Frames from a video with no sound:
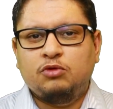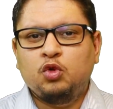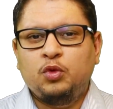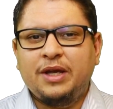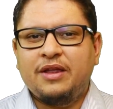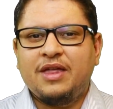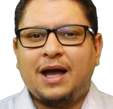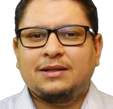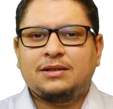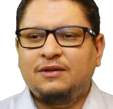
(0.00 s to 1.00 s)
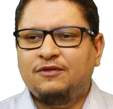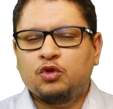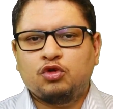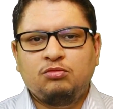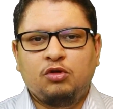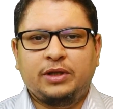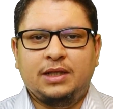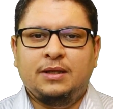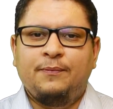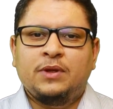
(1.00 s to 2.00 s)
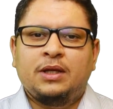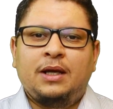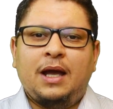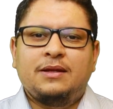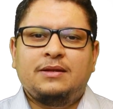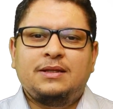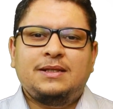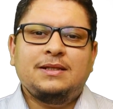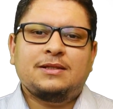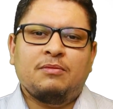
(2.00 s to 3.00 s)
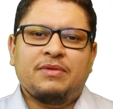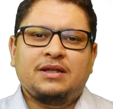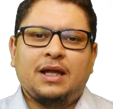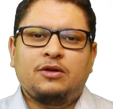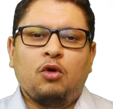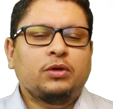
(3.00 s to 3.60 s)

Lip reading: doing that even remotely. And this is something that the